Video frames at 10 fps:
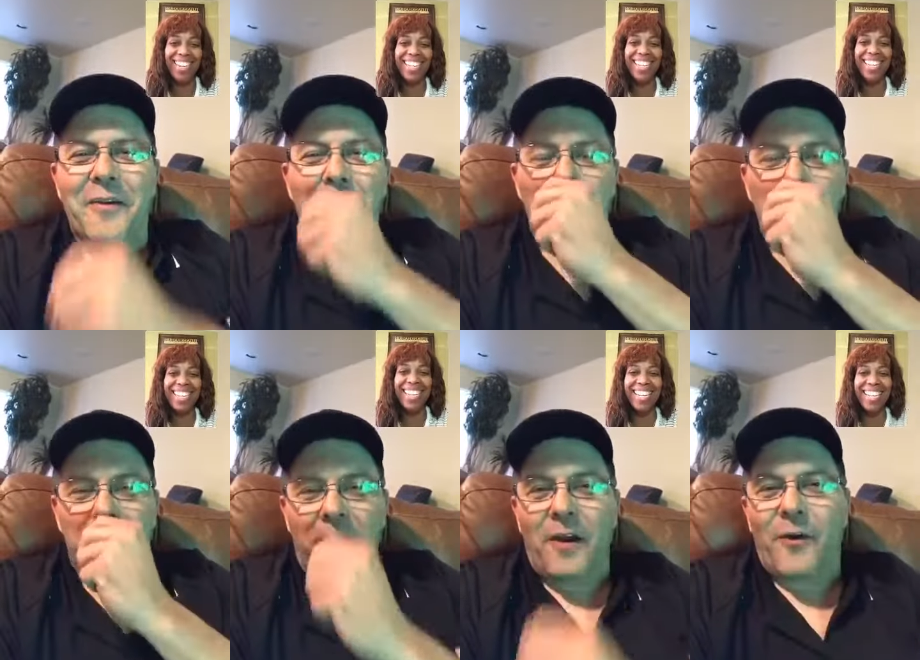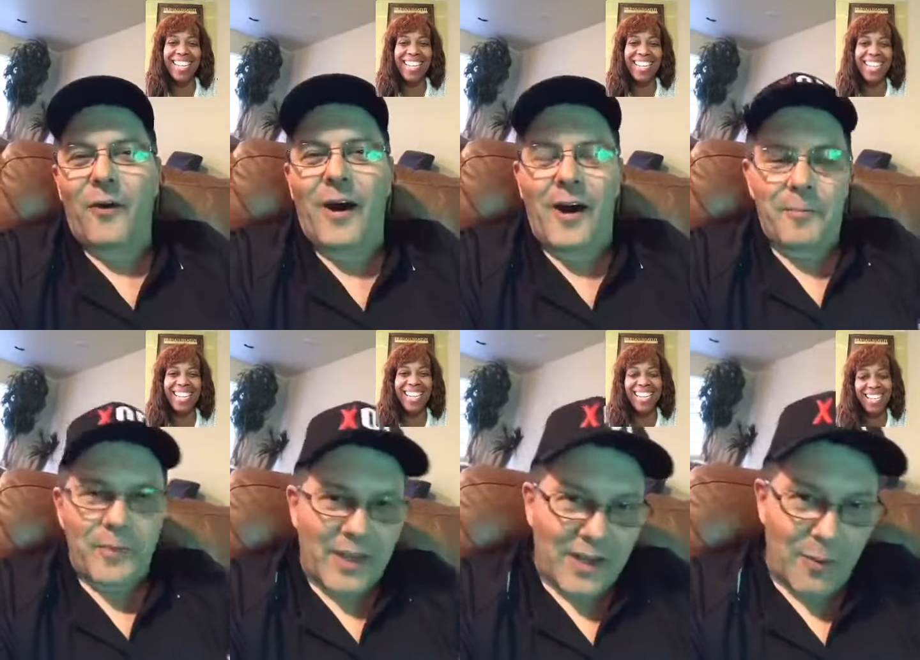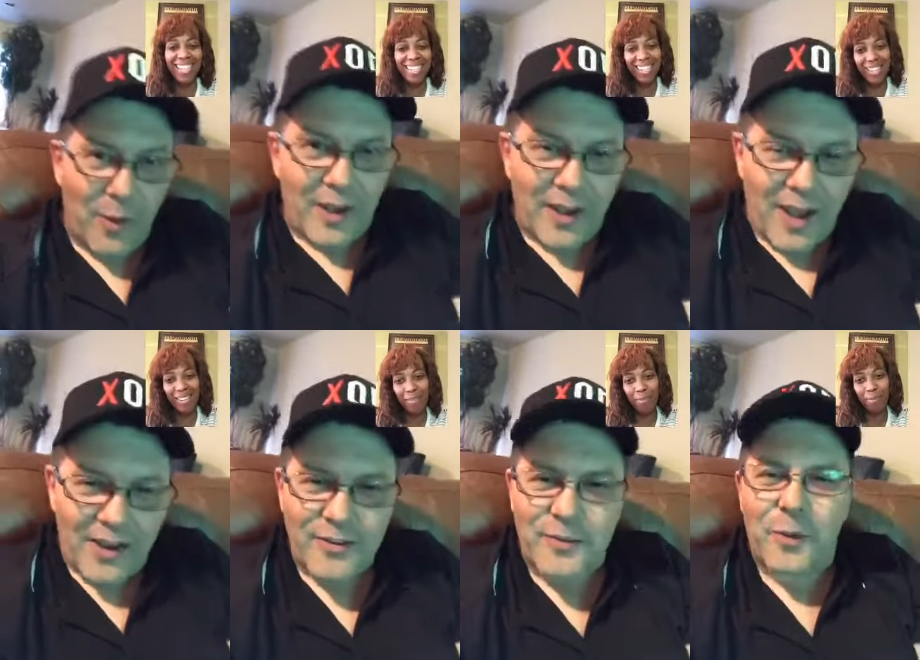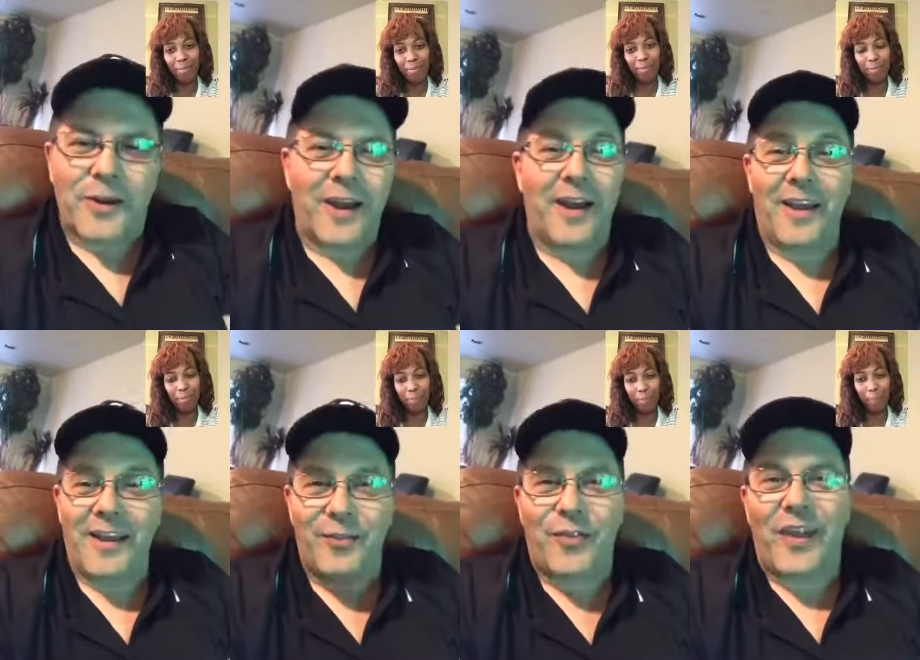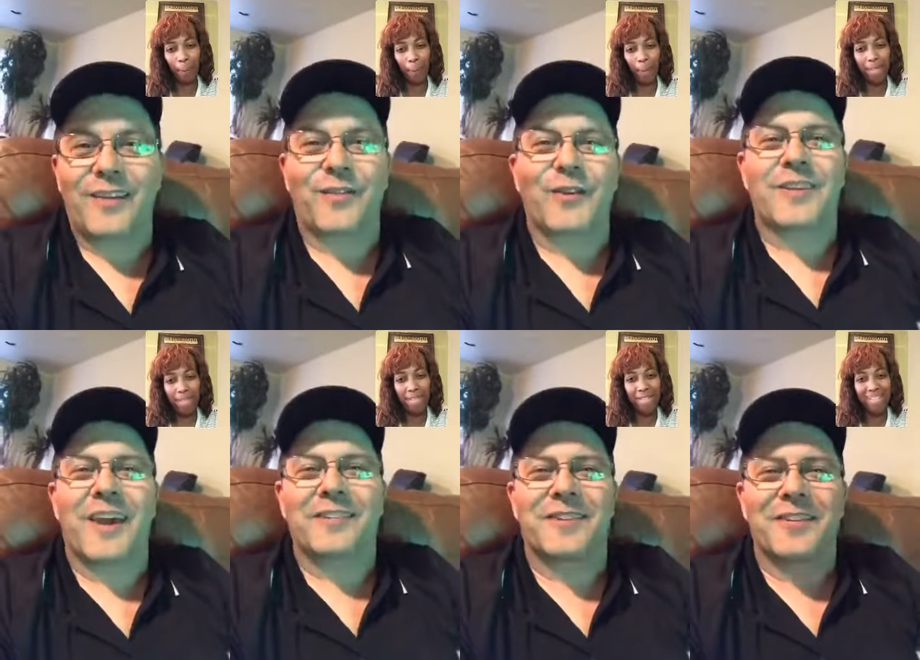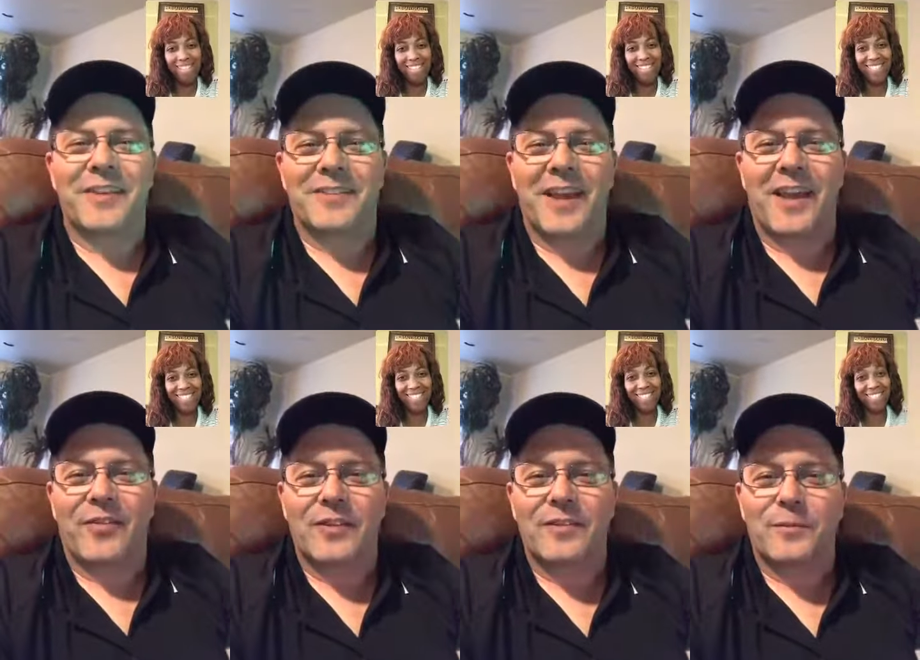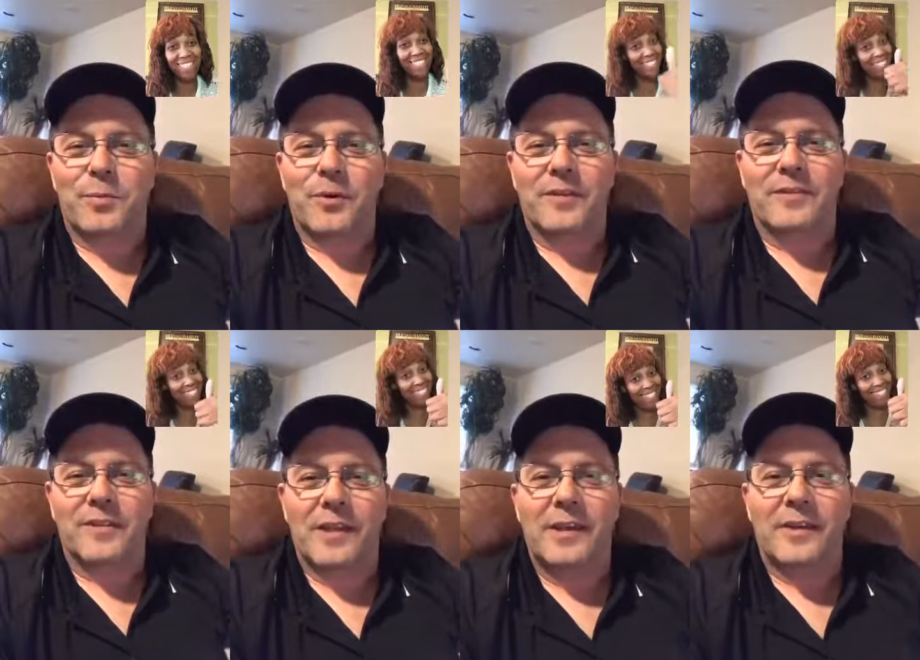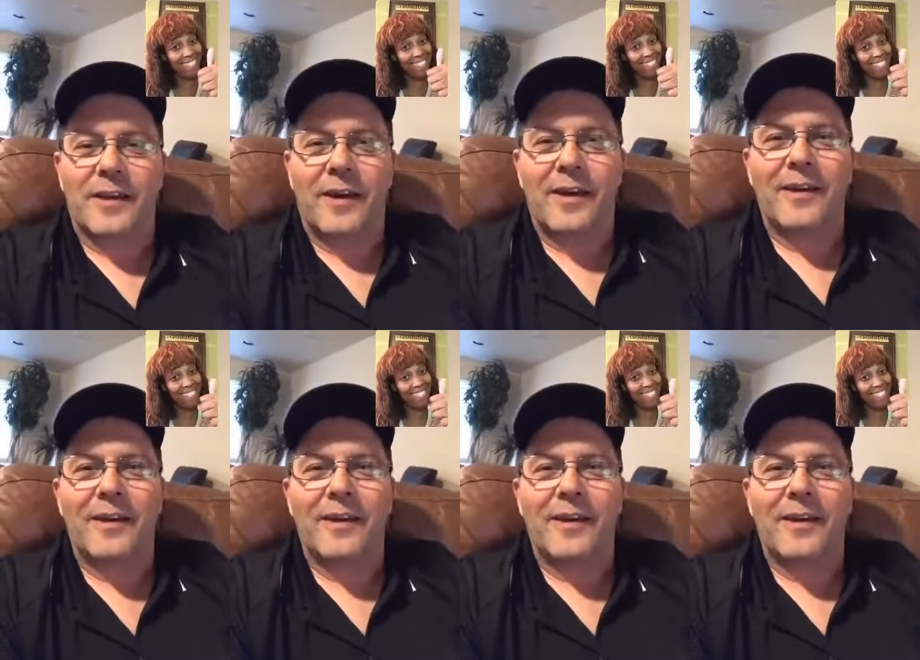Speaker 1: So um, anyway, I just wanted to hey, thanks for testing this out. This is pretty slick, huh?